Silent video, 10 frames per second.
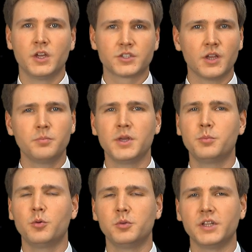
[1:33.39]
Some
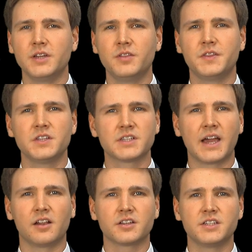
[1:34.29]
people believe that this
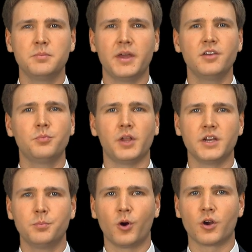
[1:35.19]
galaxy may have
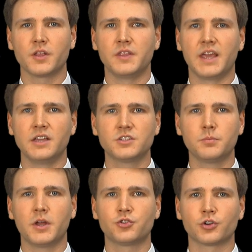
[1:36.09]
played a part in the
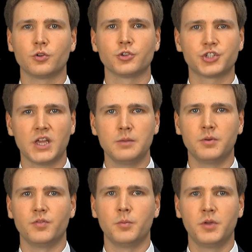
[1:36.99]
asymmetrical
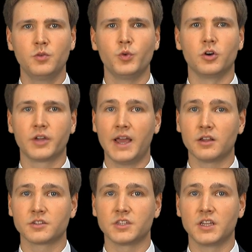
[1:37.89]
shape of the Pinwheel
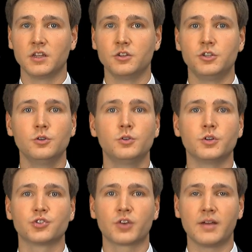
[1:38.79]
Galaxy due
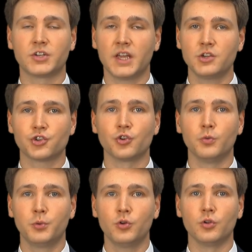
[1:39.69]
to its
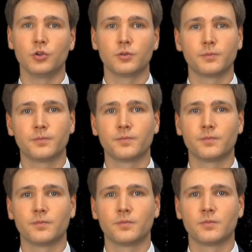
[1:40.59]
gravitational pull.
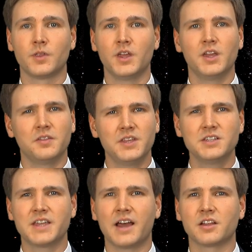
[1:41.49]

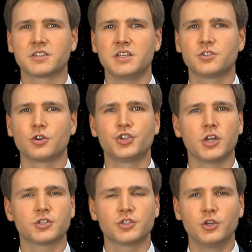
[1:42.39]
These galaxies are
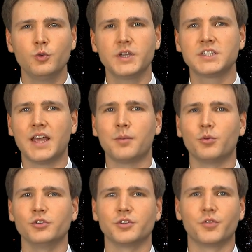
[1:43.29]
just two
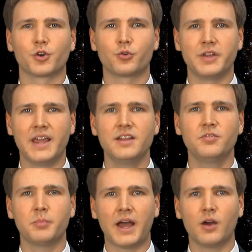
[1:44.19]
examples of the
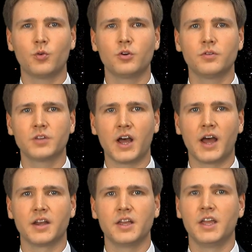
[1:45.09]
creative power of
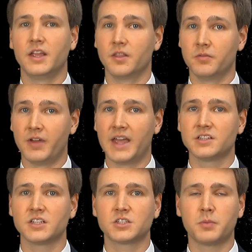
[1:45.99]
God in the
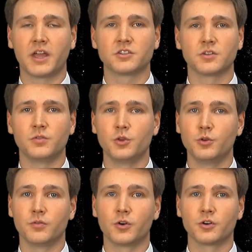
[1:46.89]
vast expanse of the
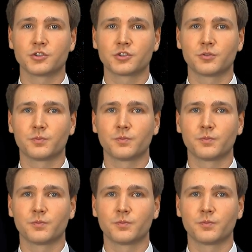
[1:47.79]
universe.